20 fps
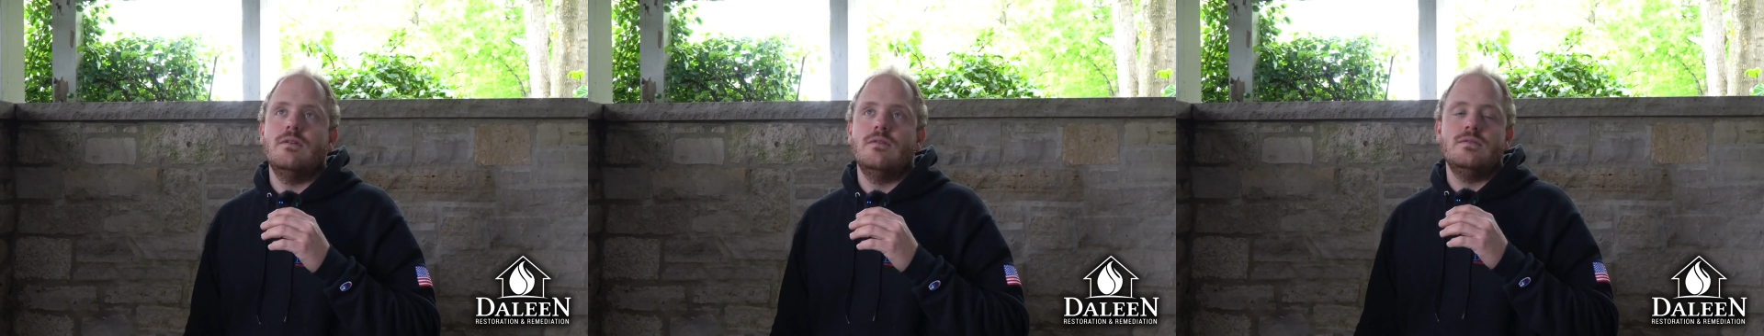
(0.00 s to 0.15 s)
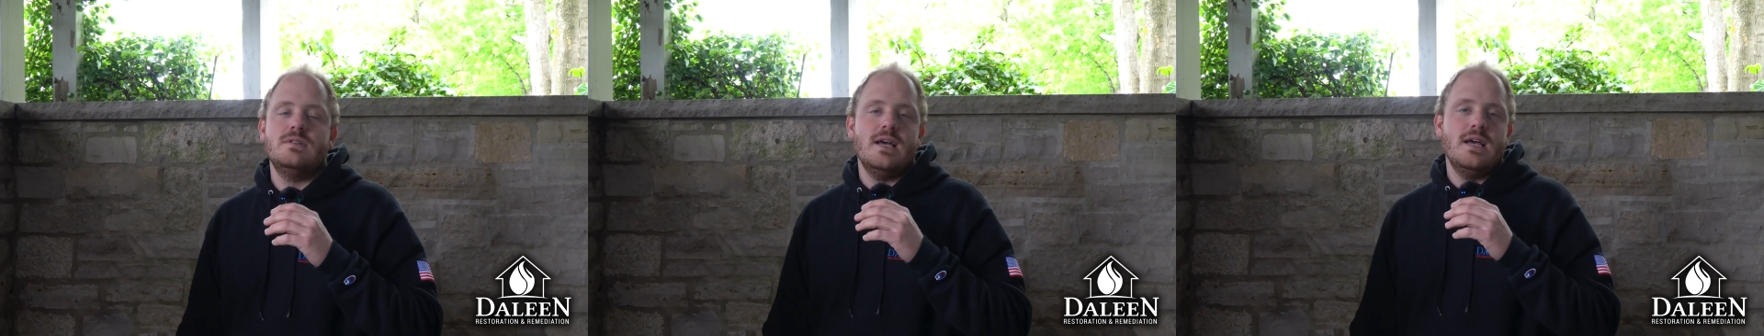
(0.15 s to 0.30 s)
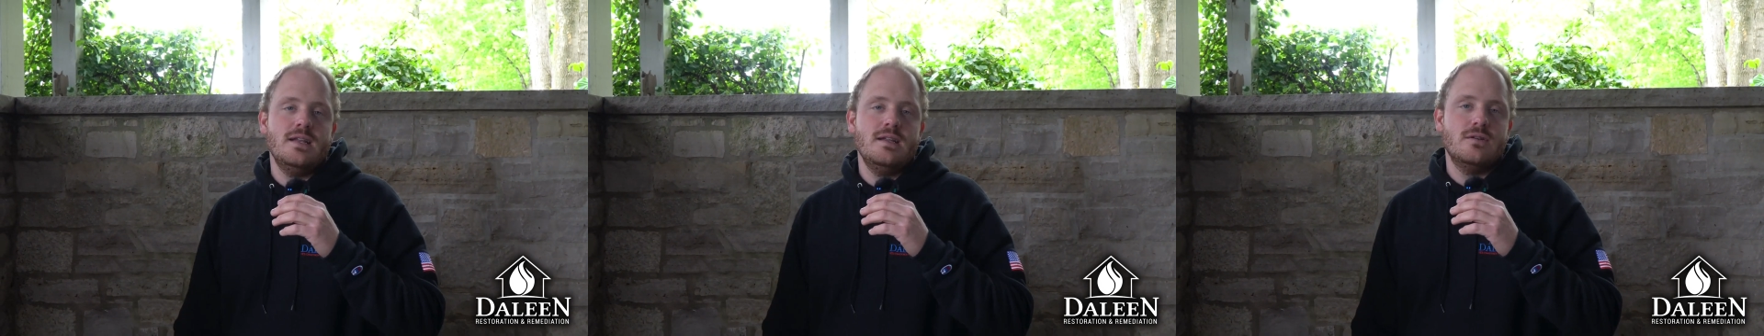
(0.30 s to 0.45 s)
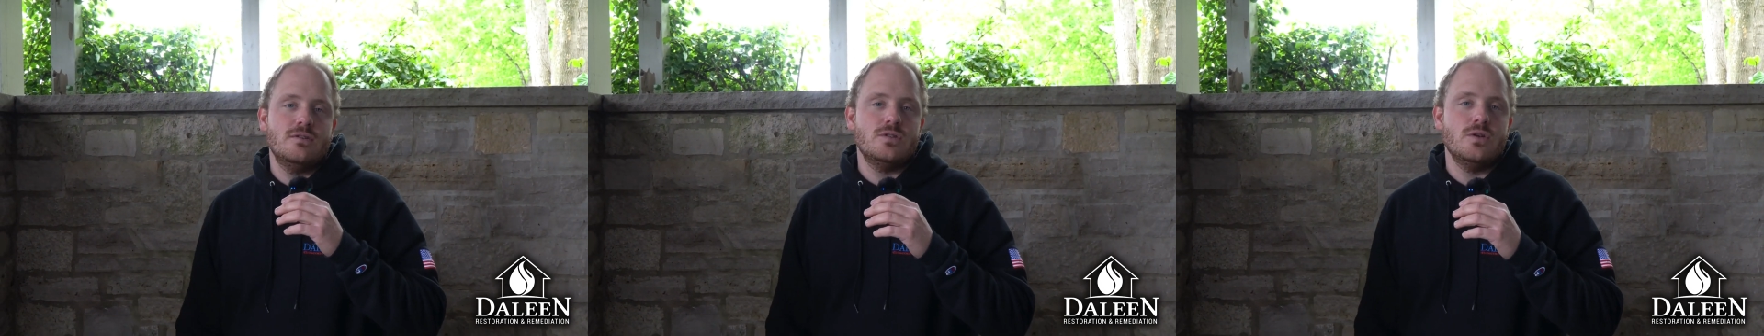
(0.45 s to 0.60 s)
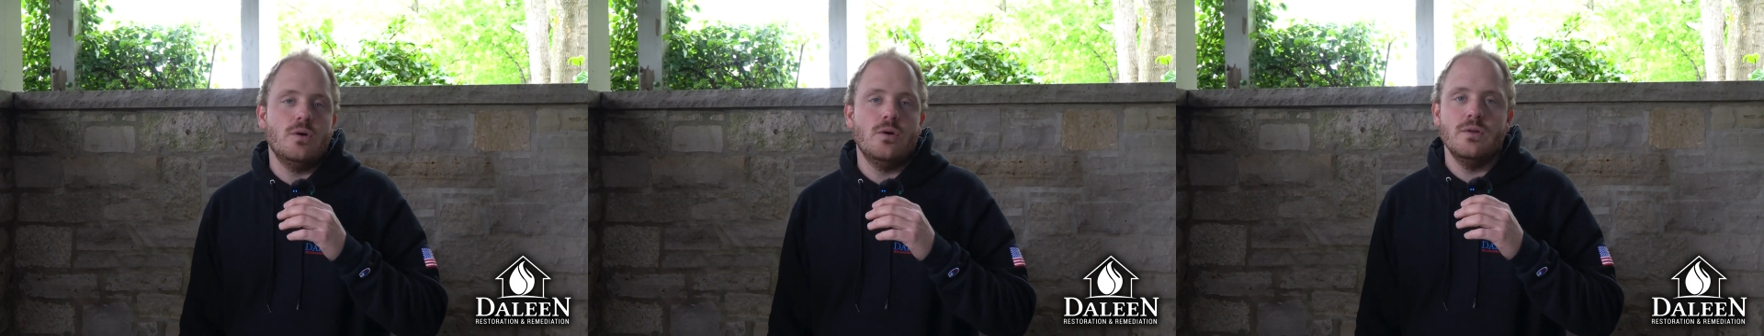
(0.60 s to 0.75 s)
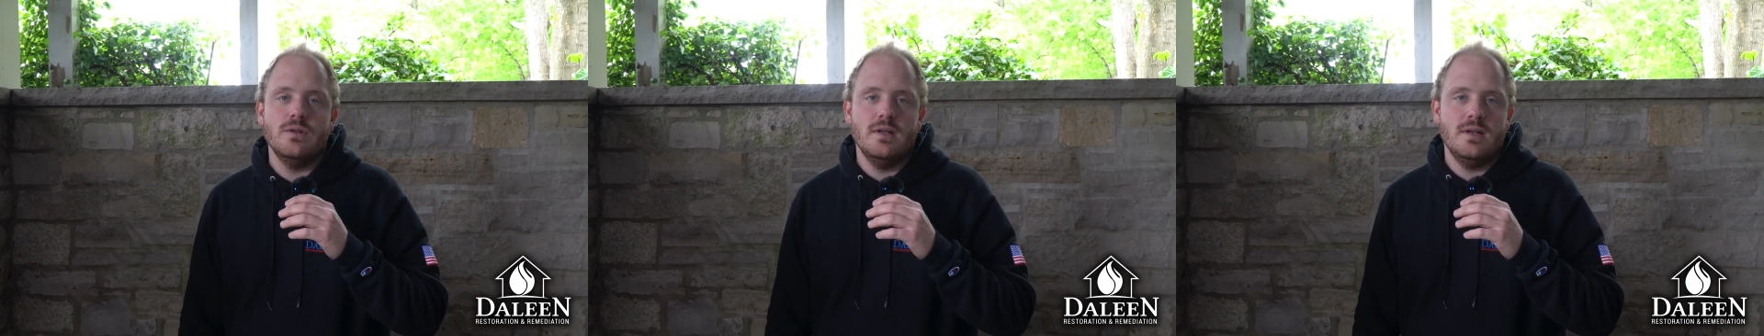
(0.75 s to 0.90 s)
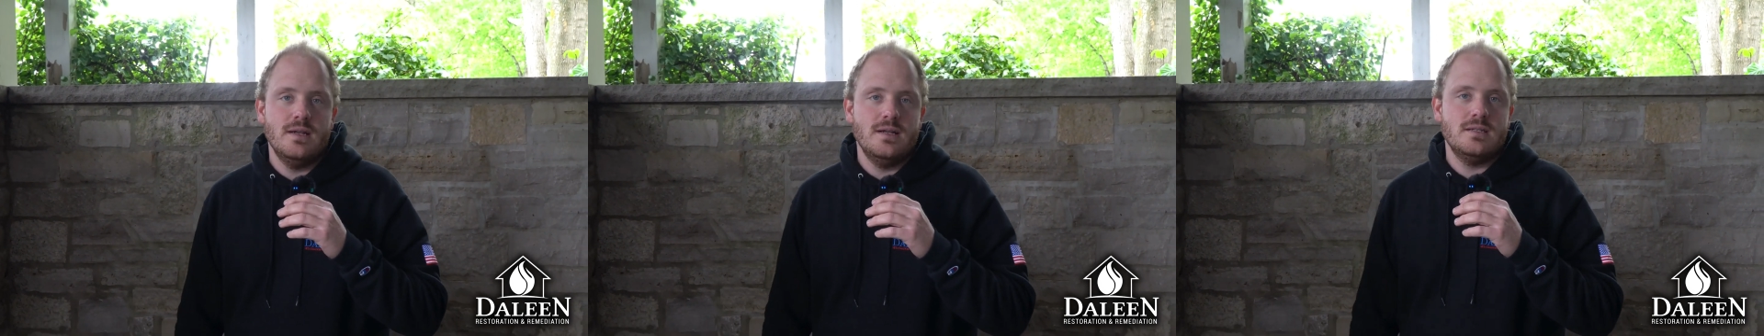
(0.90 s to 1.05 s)
10 years
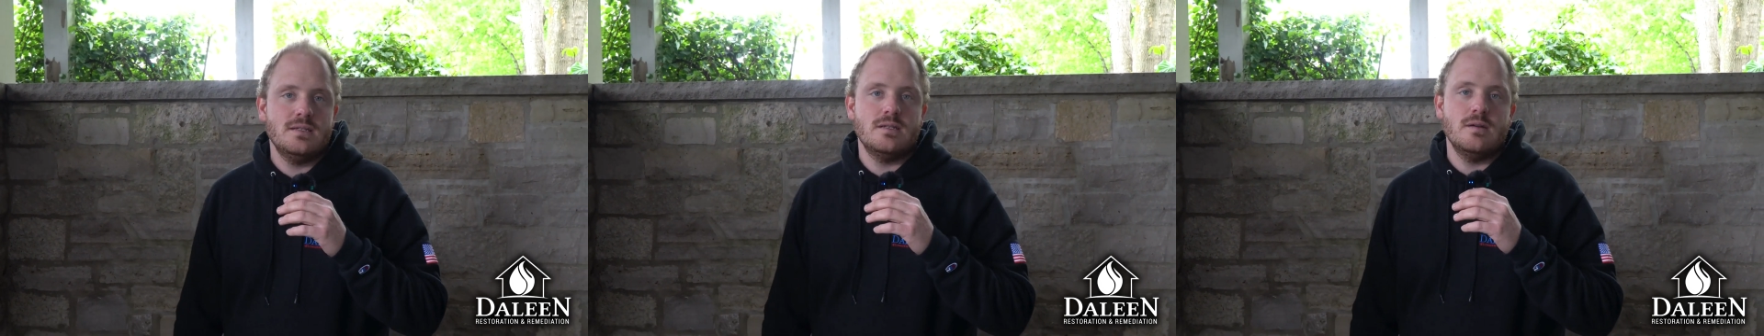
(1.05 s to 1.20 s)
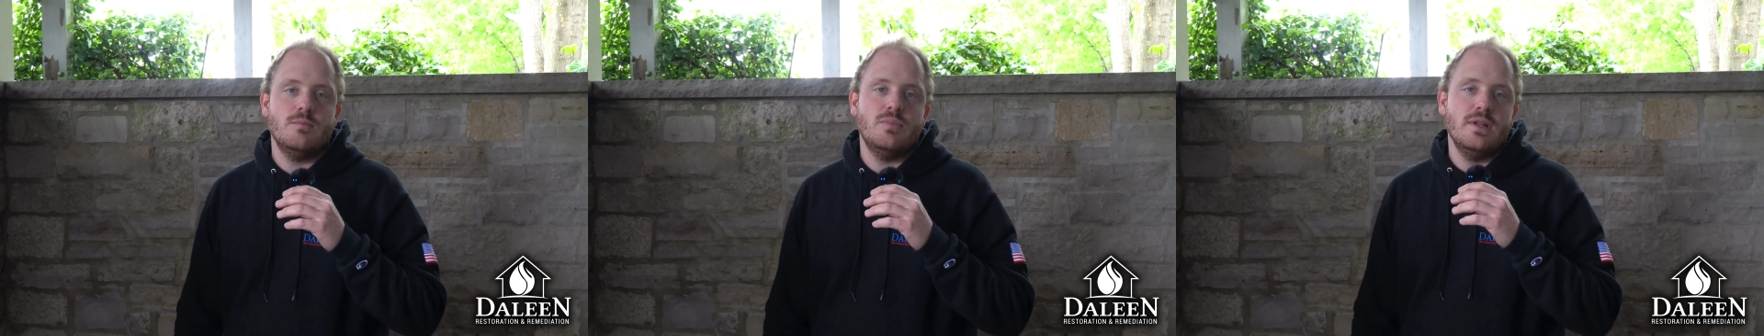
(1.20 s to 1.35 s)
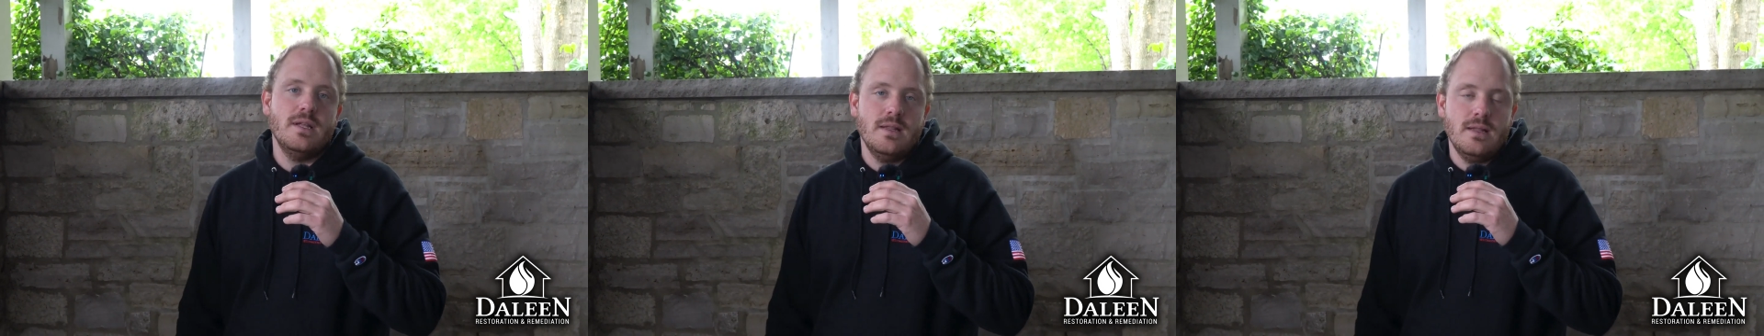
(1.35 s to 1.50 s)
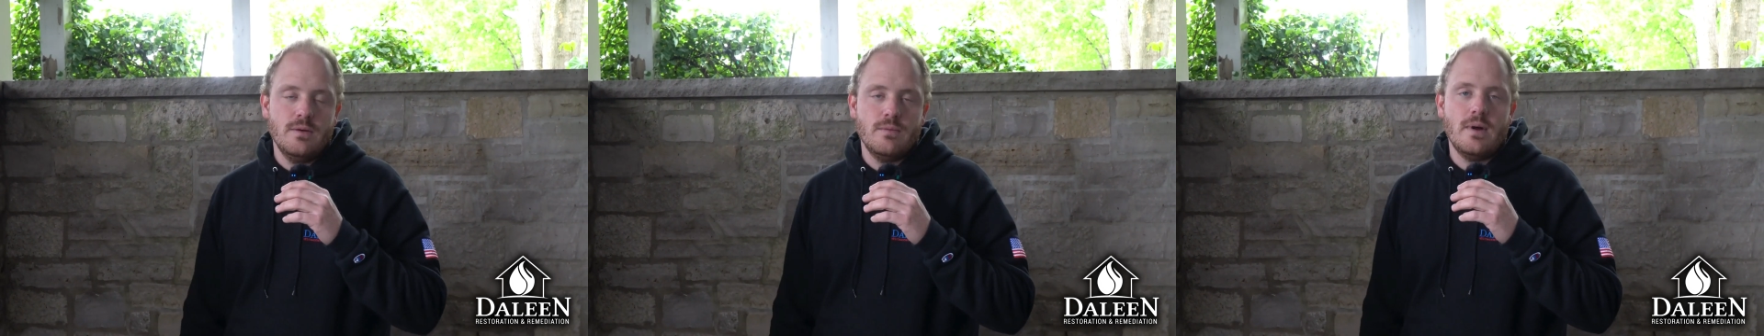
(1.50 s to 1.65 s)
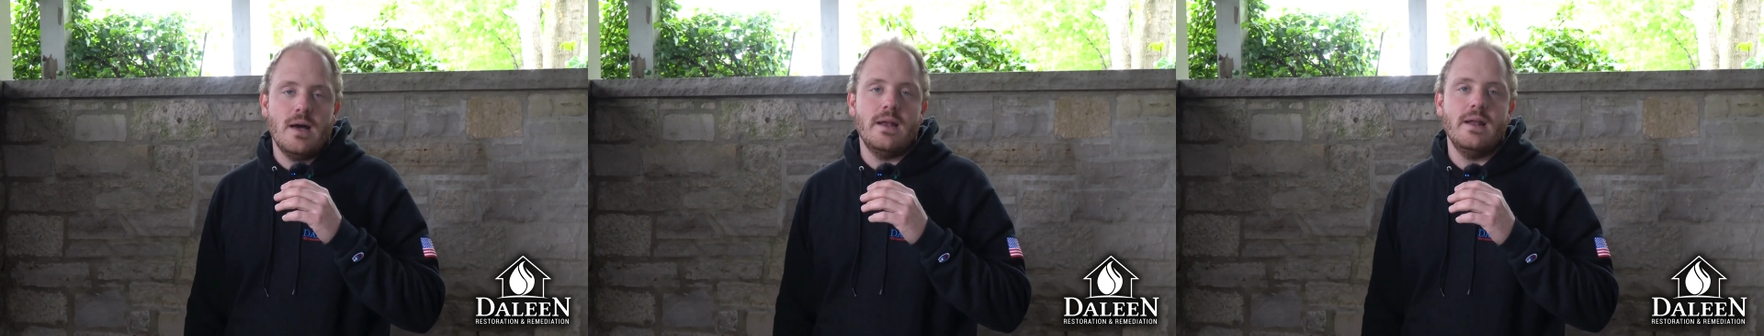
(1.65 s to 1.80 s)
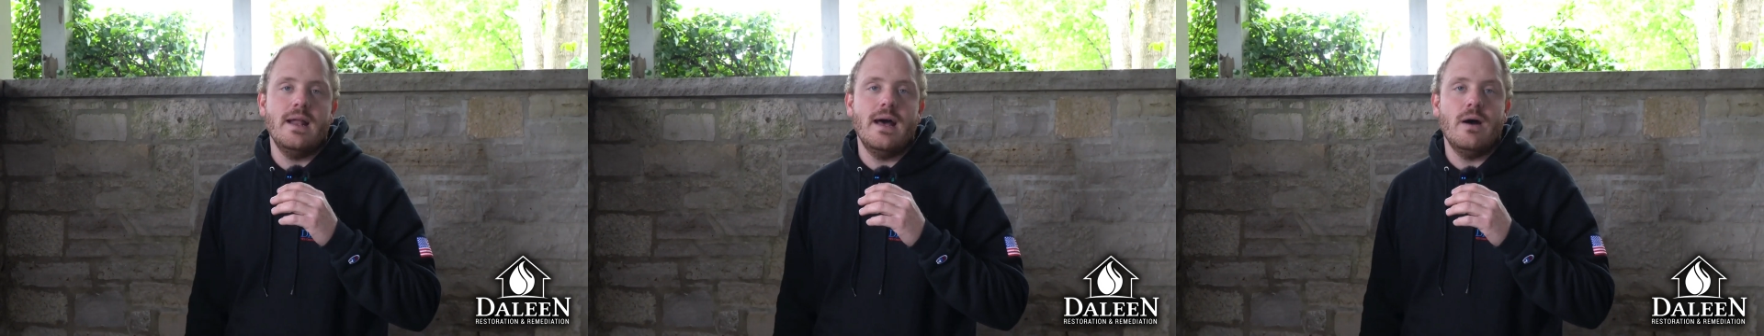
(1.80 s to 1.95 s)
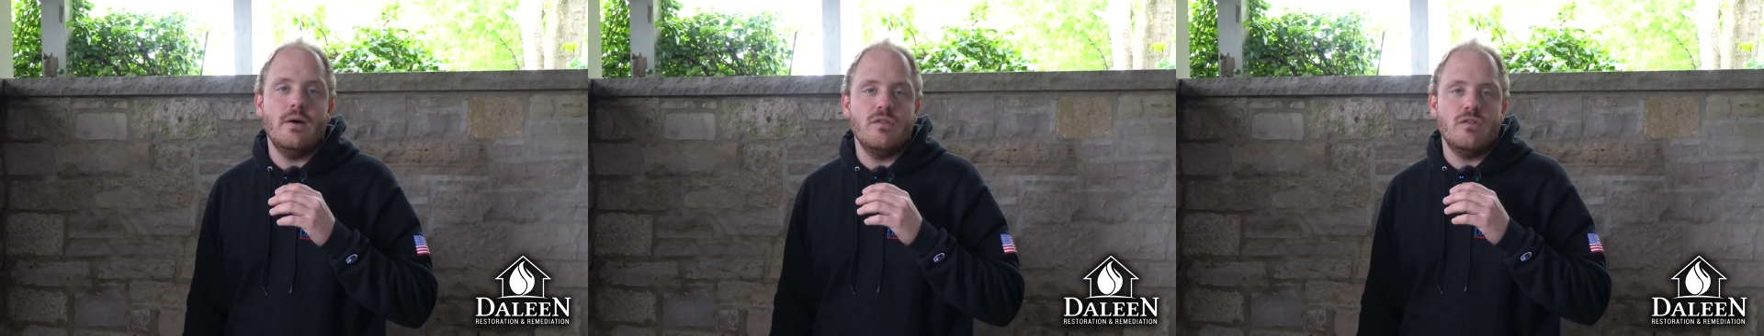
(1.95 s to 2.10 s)
old and it's completely
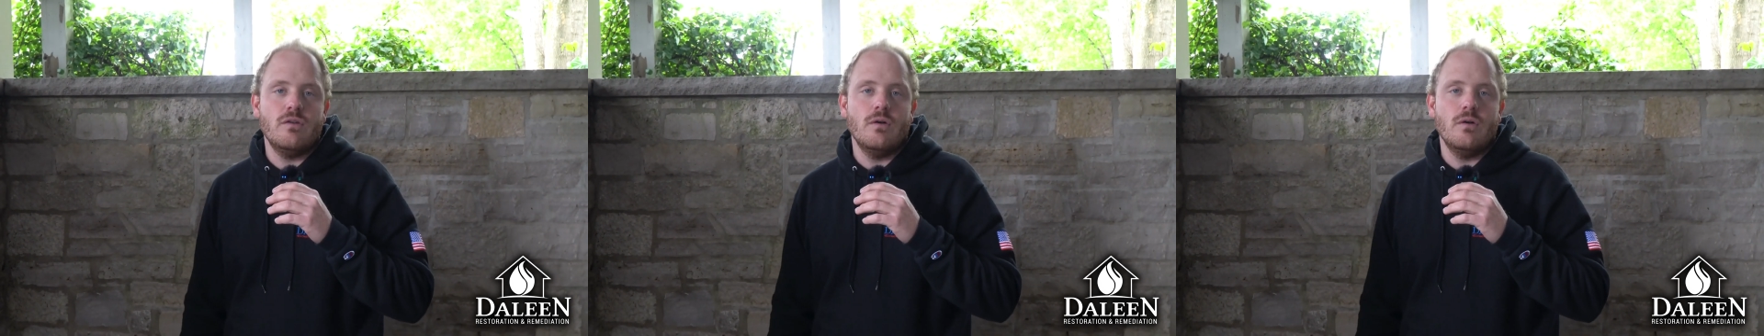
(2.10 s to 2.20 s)
rotted out.